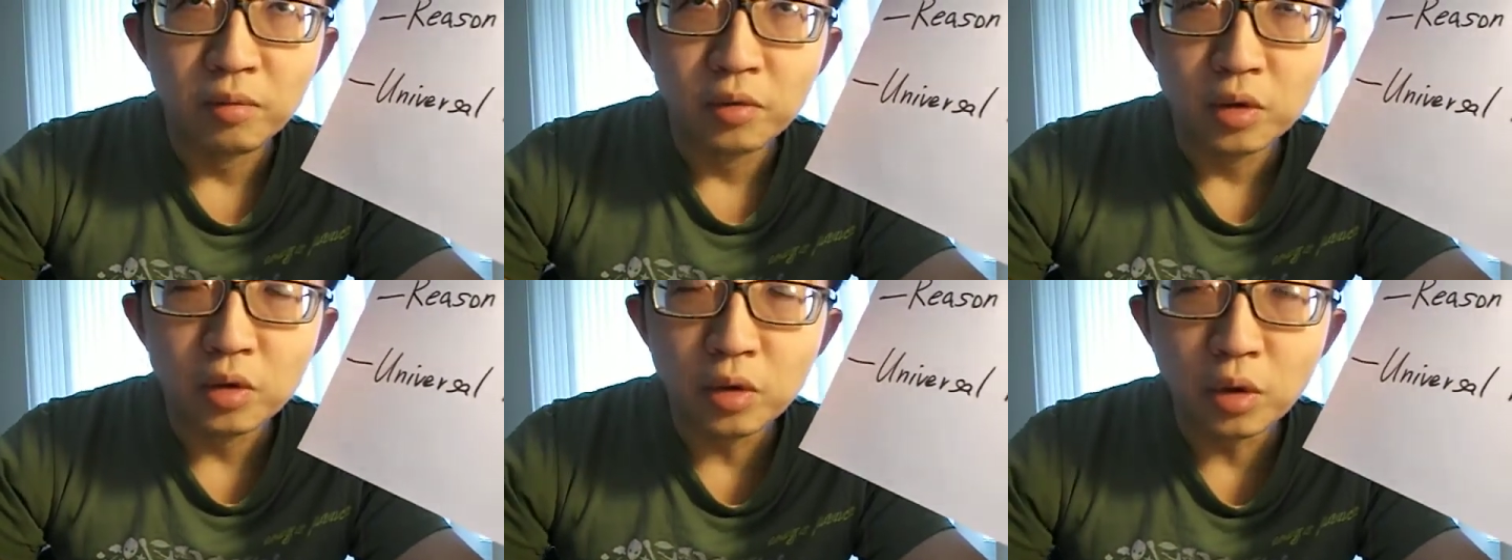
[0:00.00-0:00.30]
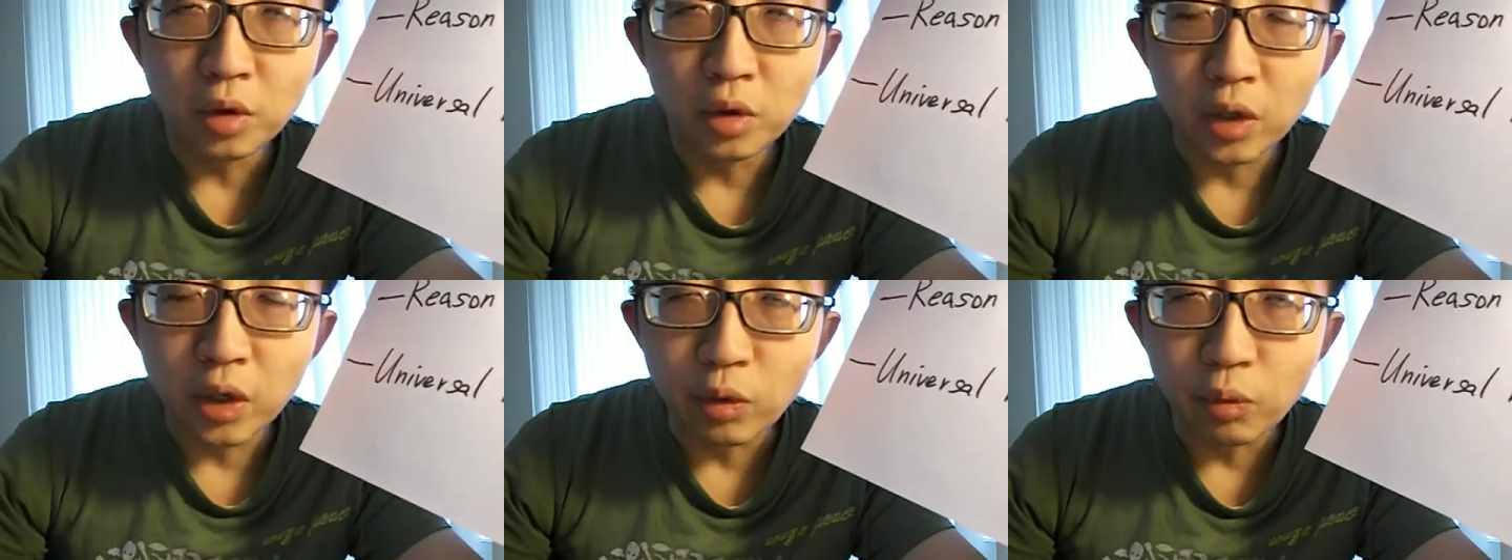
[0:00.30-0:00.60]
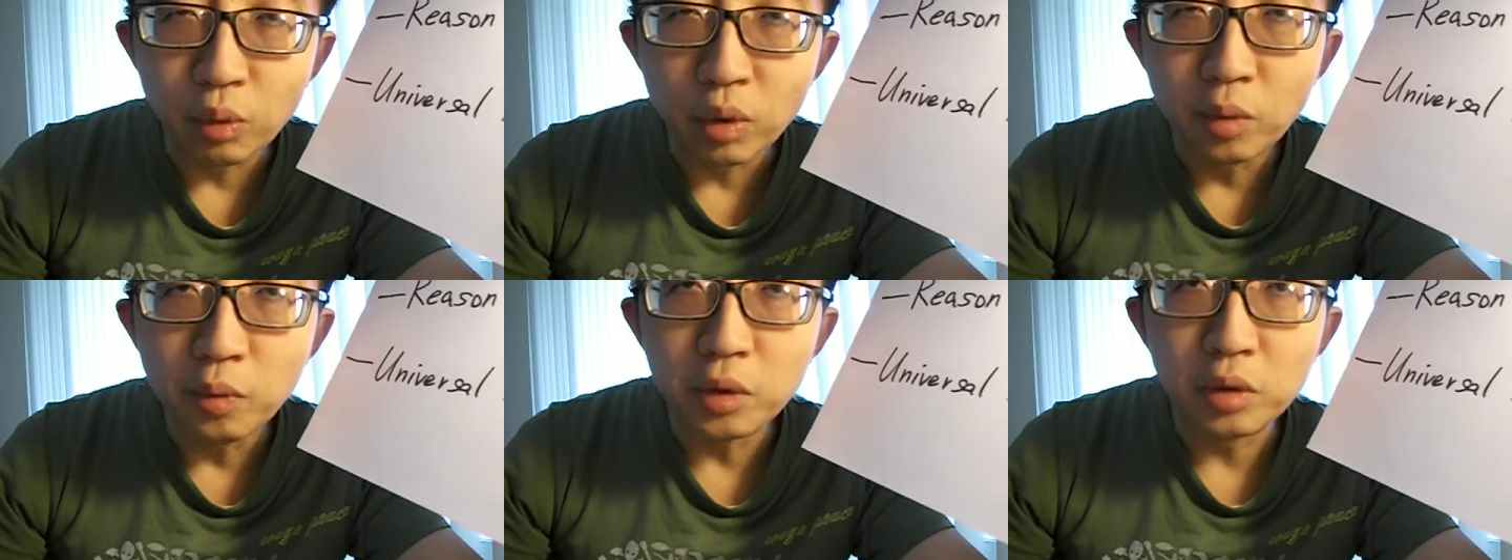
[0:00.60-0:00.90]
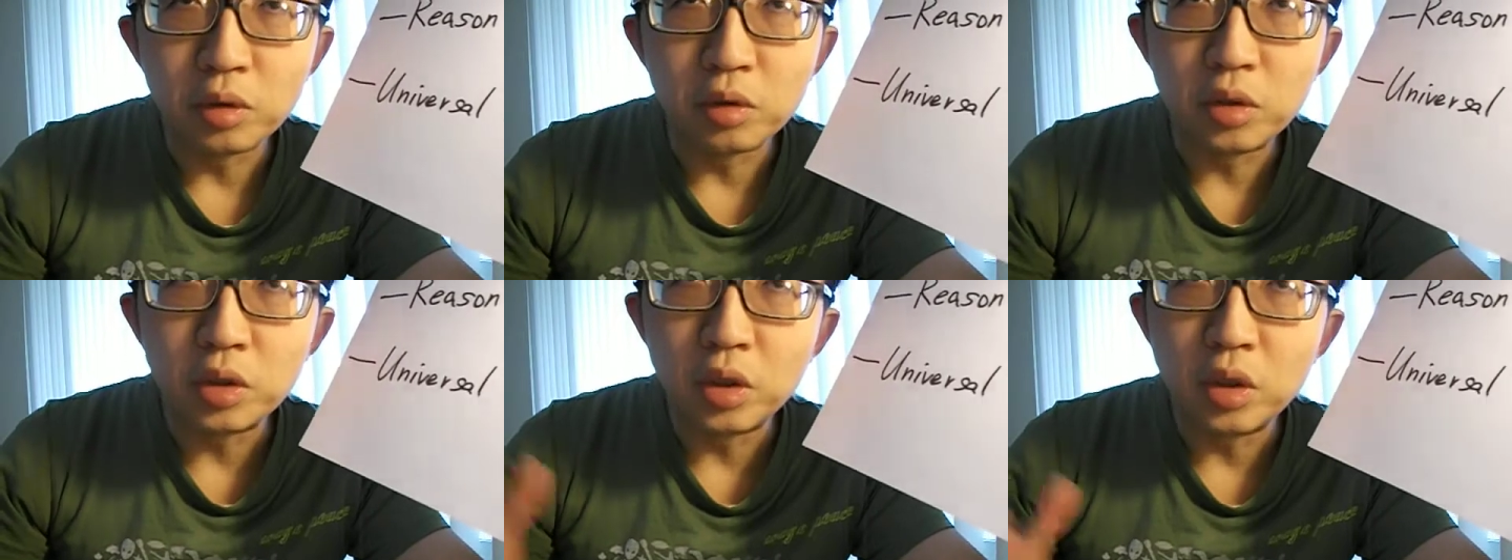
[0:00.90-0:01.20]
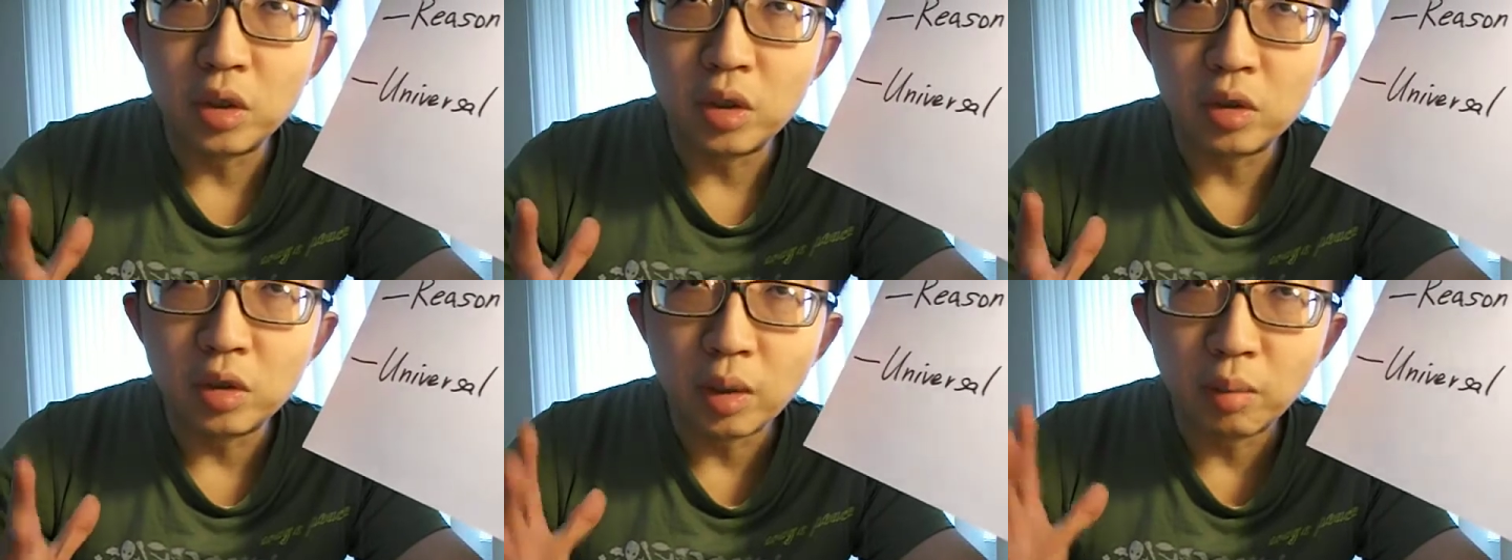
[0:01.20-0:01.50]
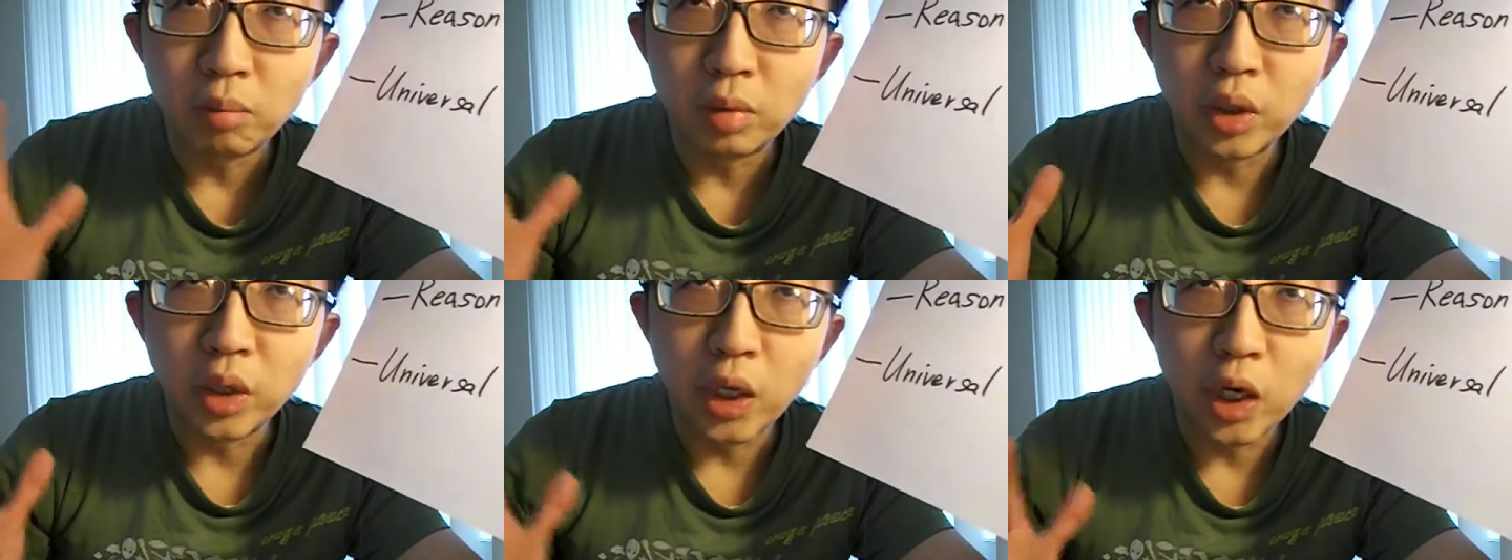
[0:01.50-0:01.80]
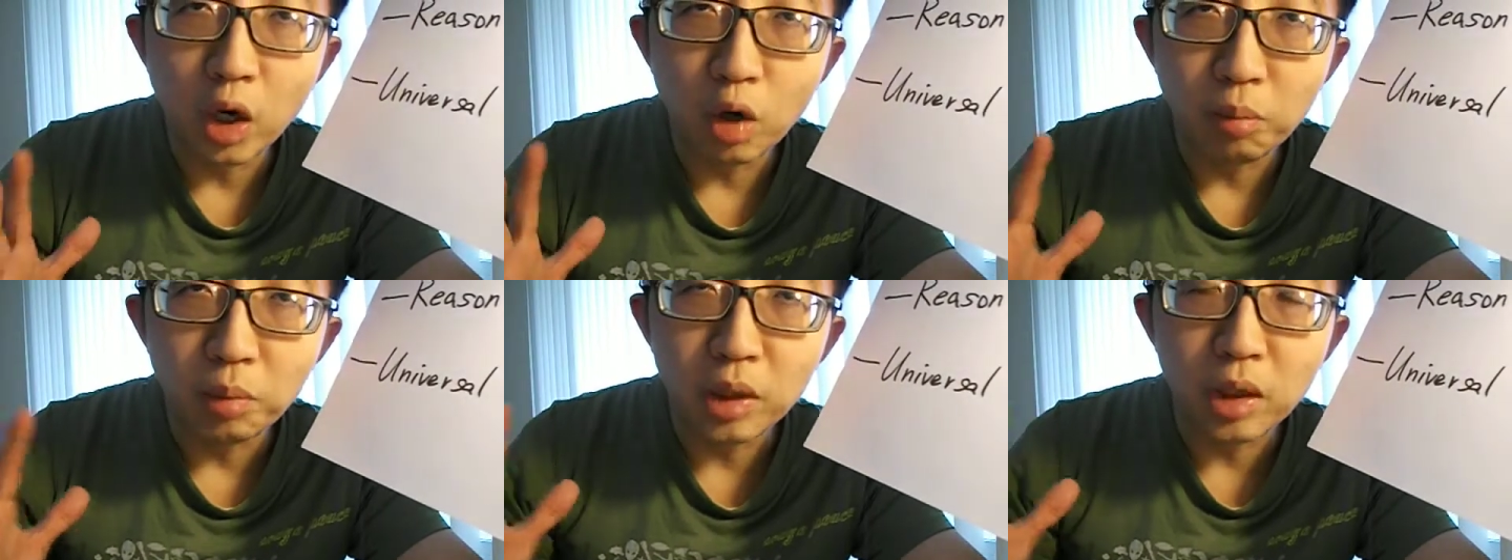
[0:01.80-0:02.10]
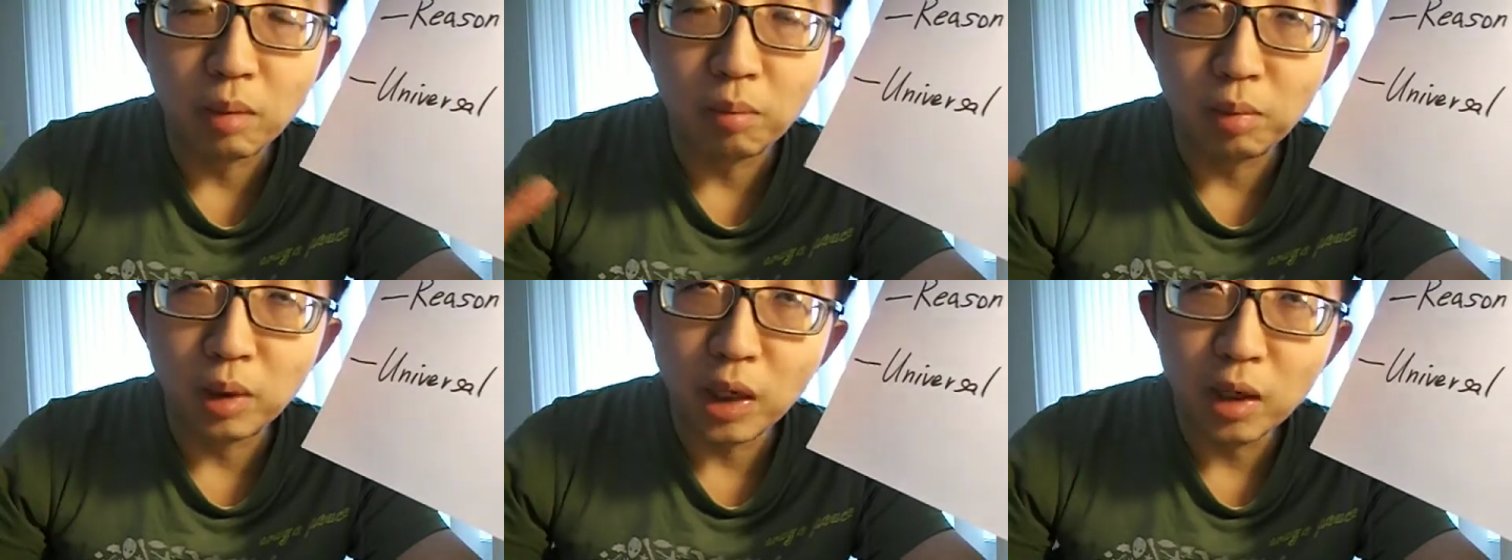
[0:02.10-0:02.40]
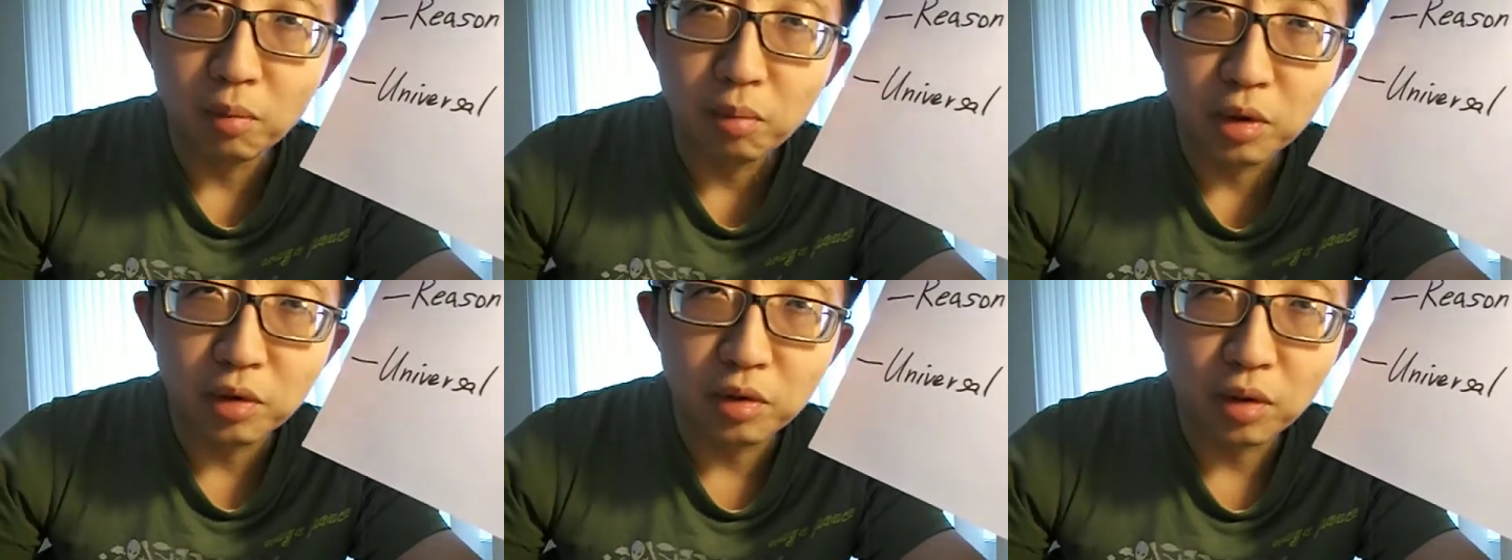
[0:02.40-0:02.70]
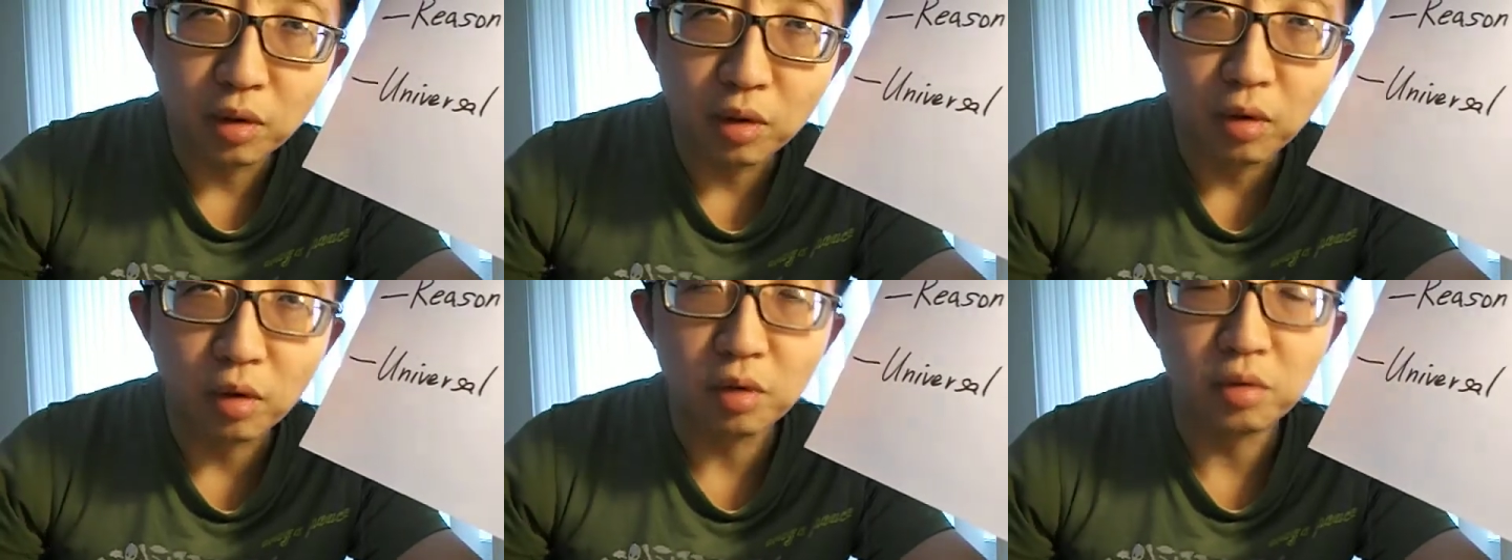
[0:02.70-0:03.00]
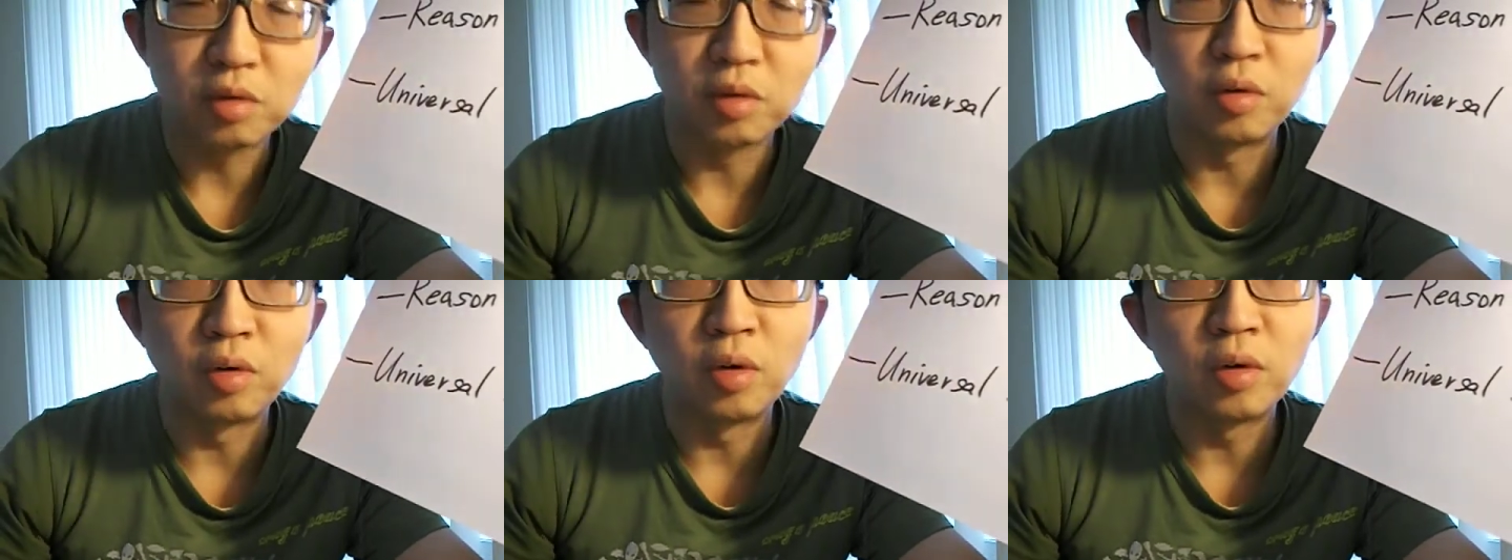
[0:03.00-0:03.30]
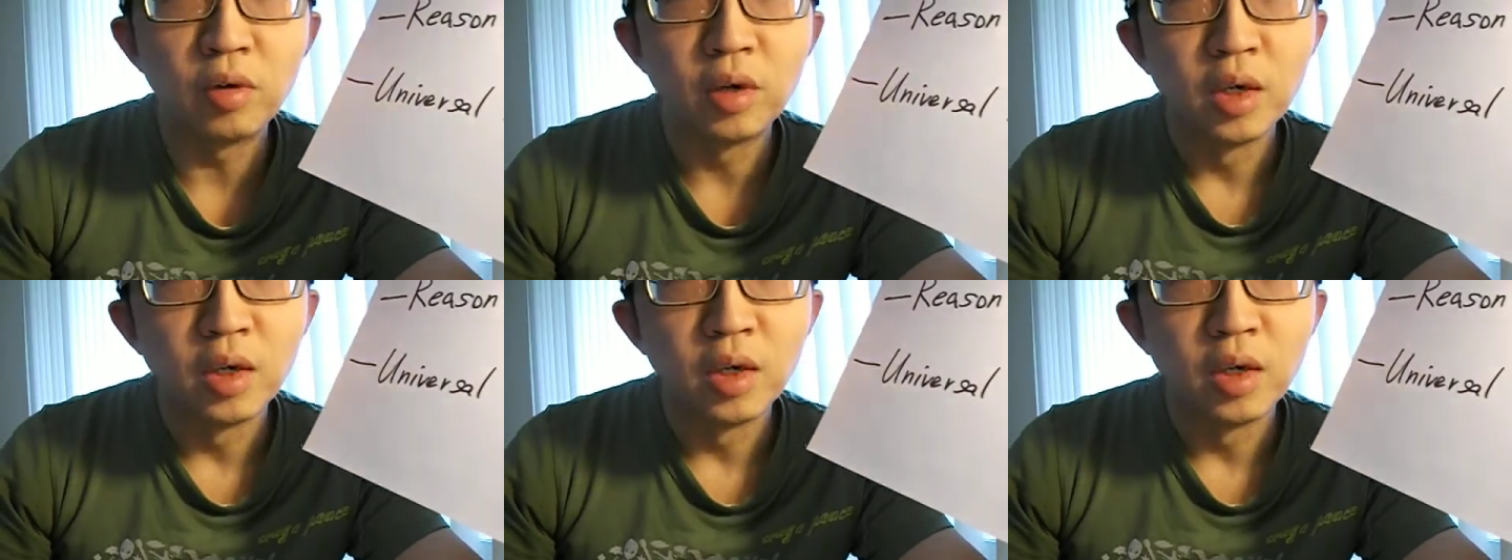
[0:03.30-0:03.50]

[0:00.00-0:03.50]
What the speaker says: So if we were to see somebody helping a blind person cross the road,